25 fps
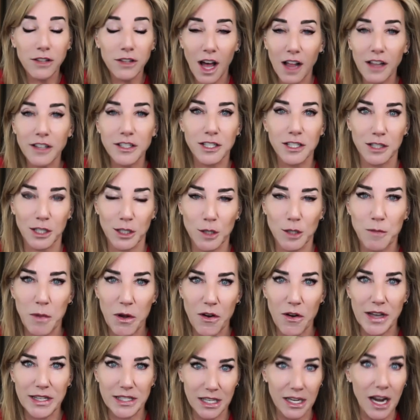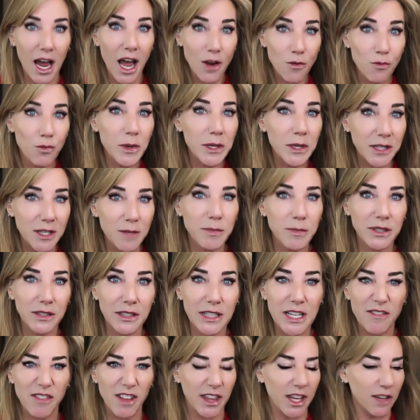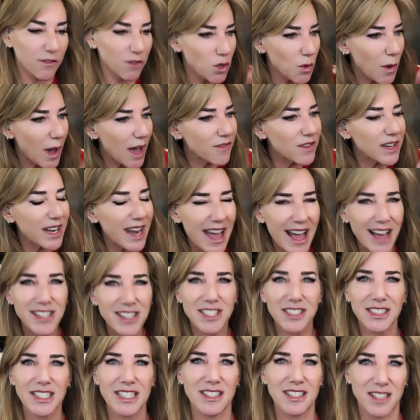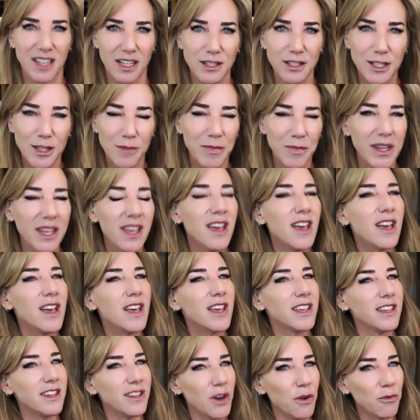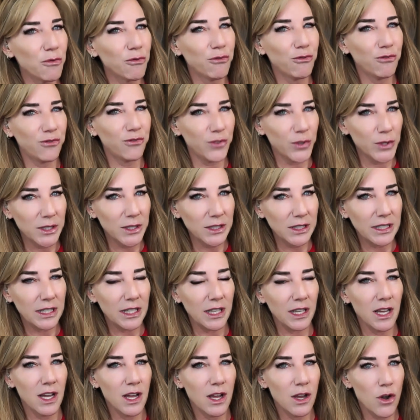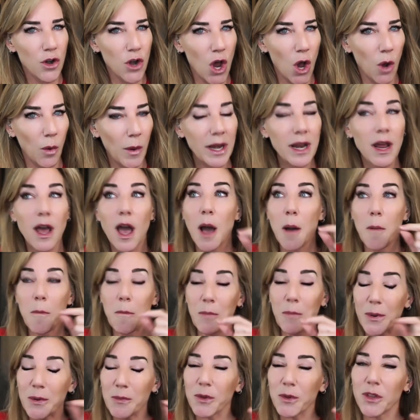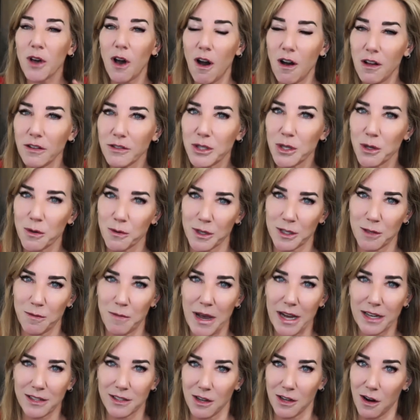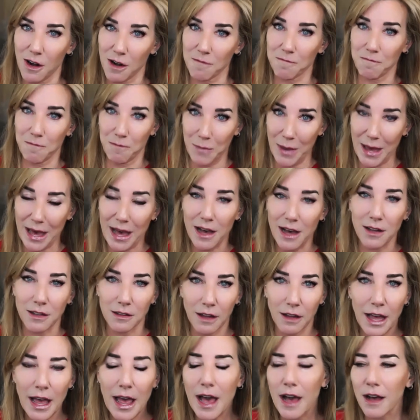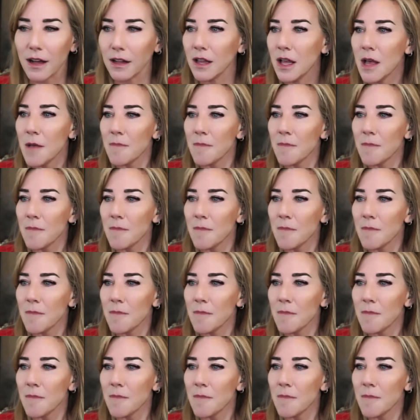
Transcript: knowledge is experience. And I really believe, like, if you haven't actually done something, you don't fully know it. But with all due respect to our pal, Al,